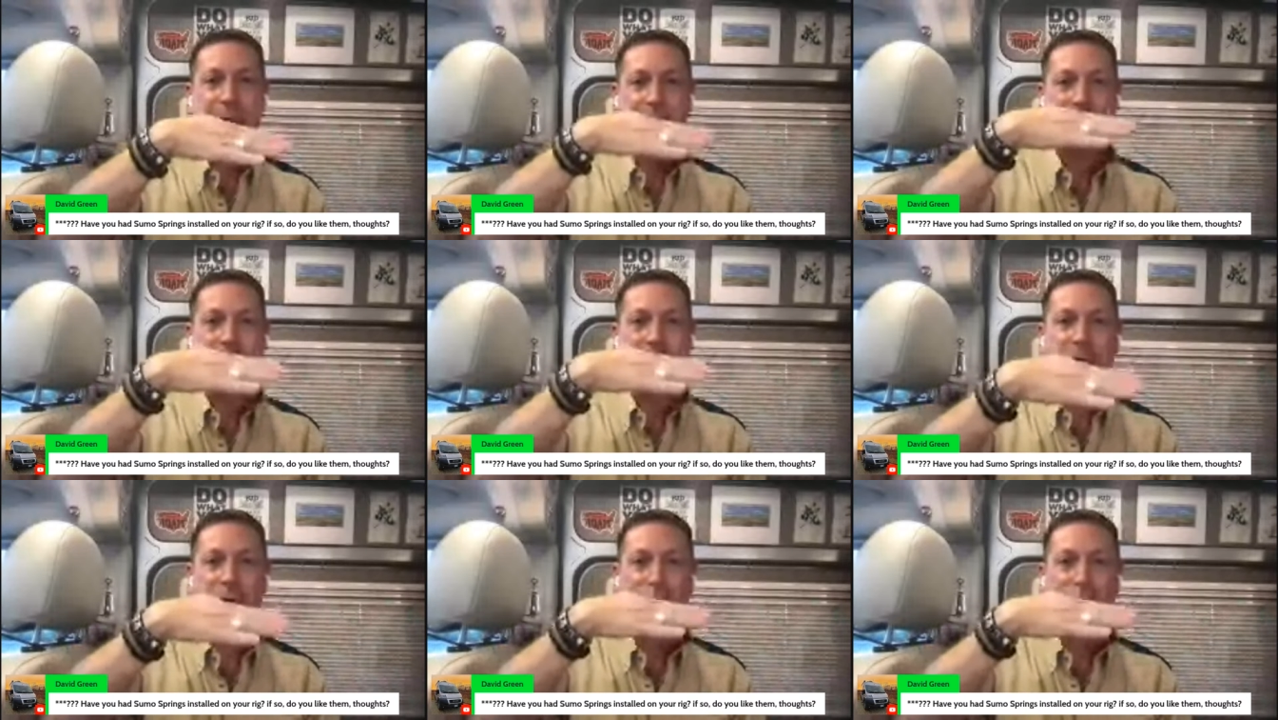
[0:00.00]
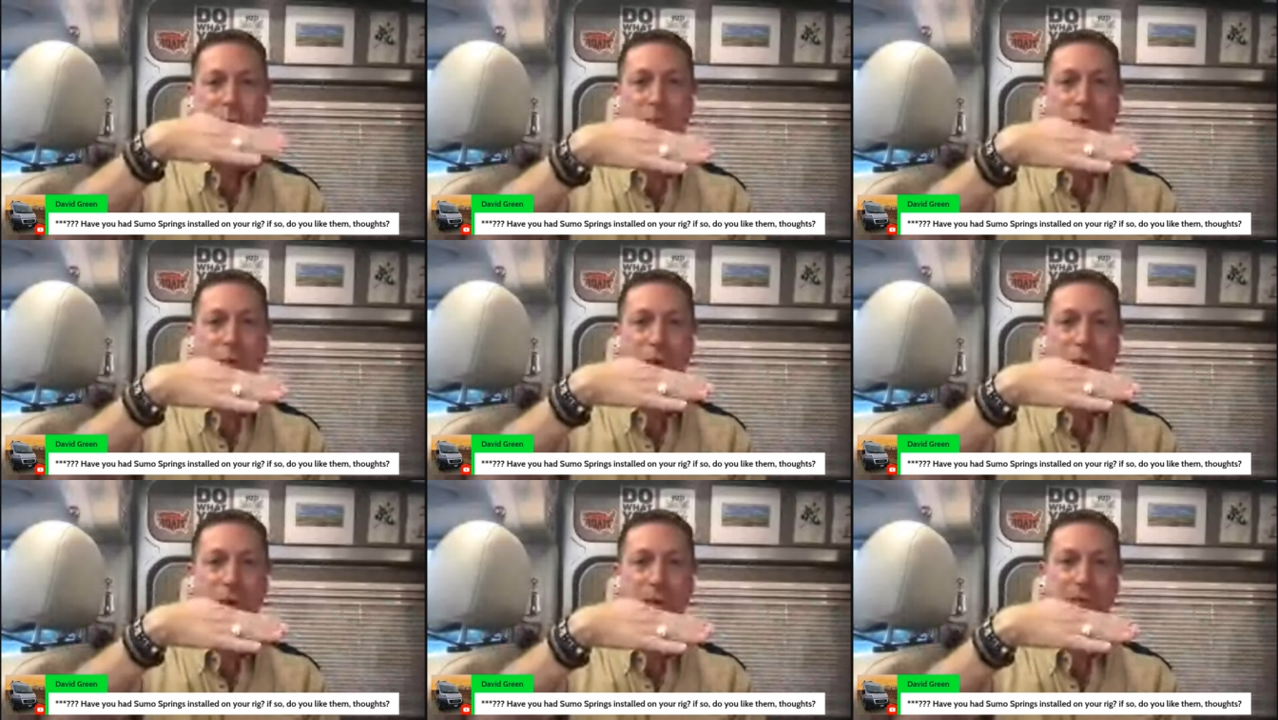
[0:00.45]
and give a
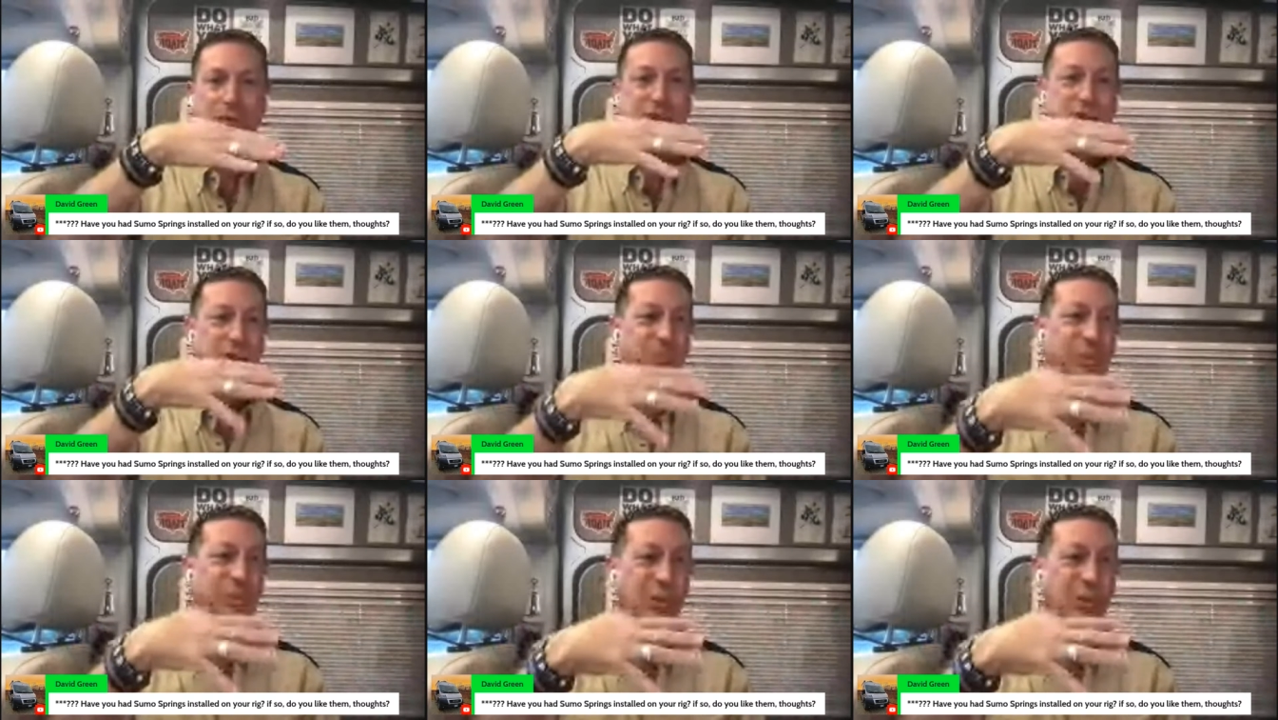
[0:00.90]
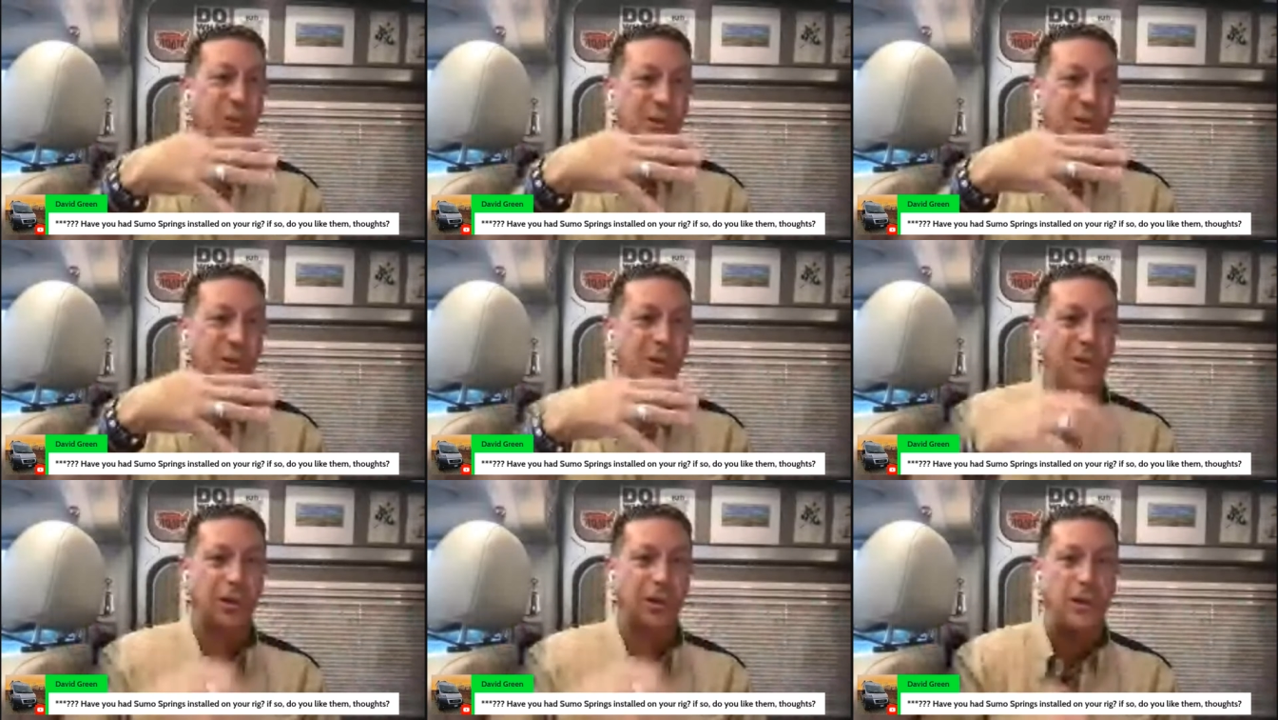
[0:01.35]
little more
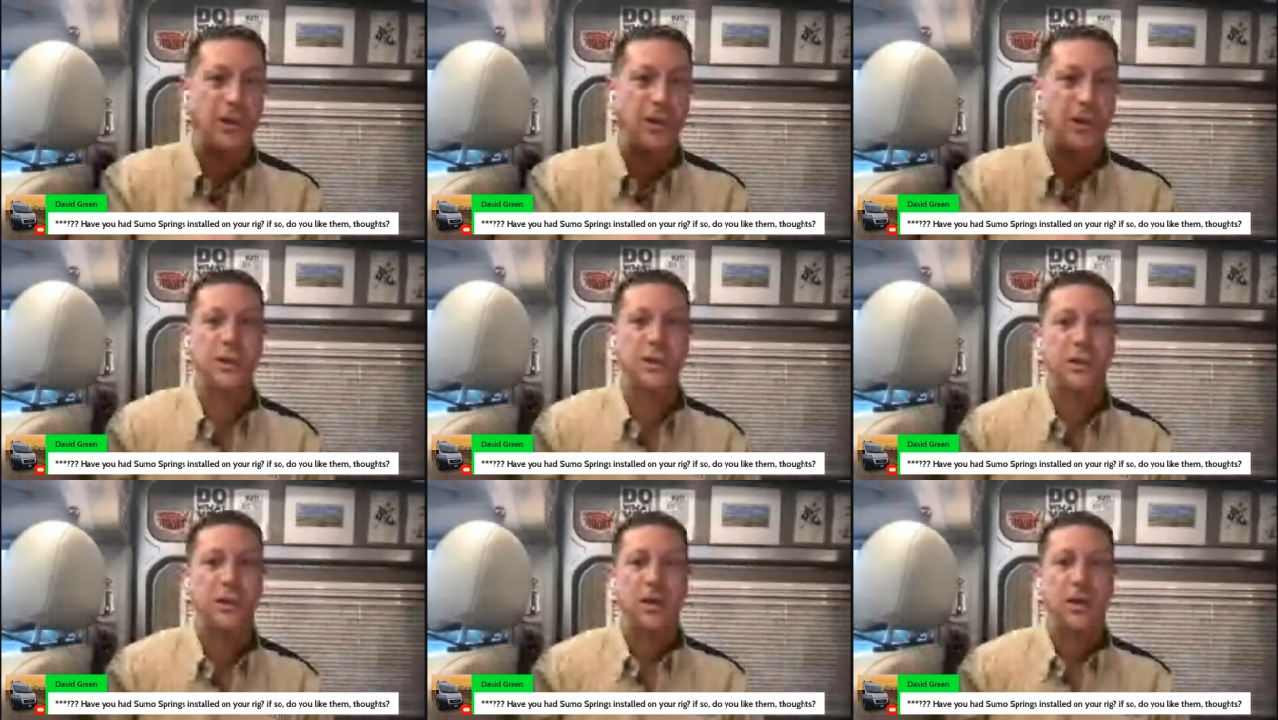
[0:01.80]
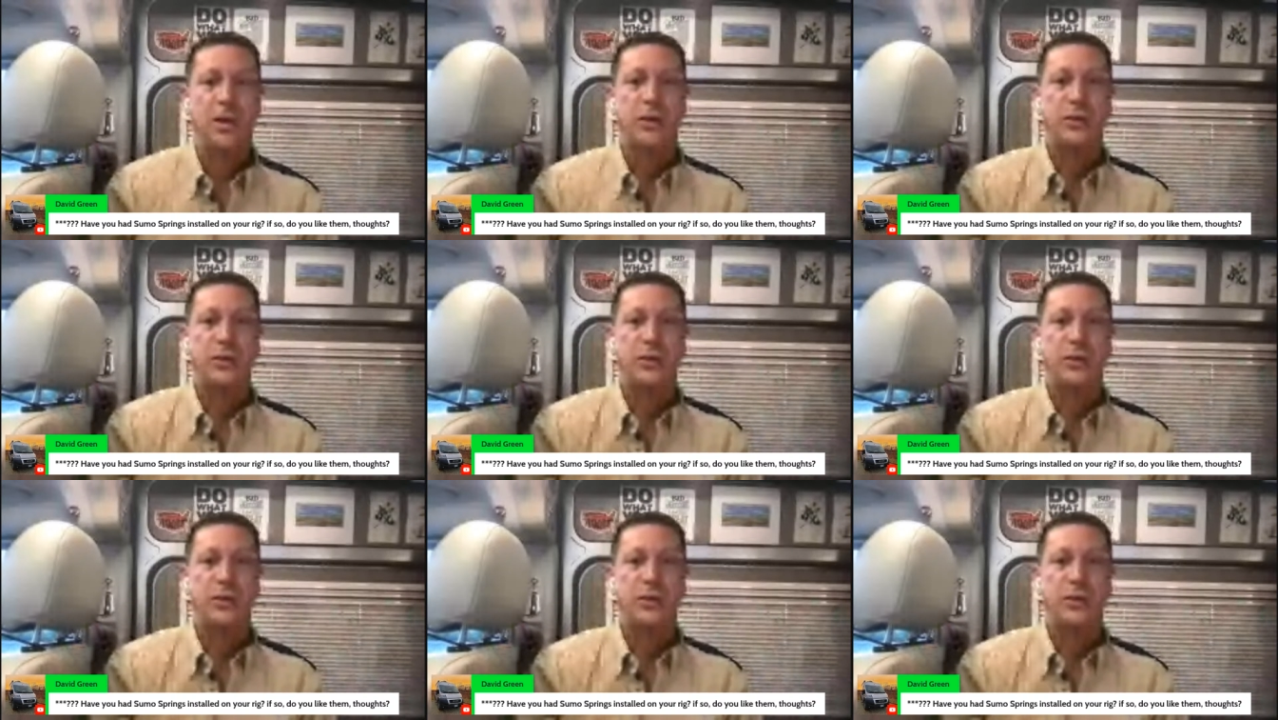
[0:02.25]
support, I'll call it,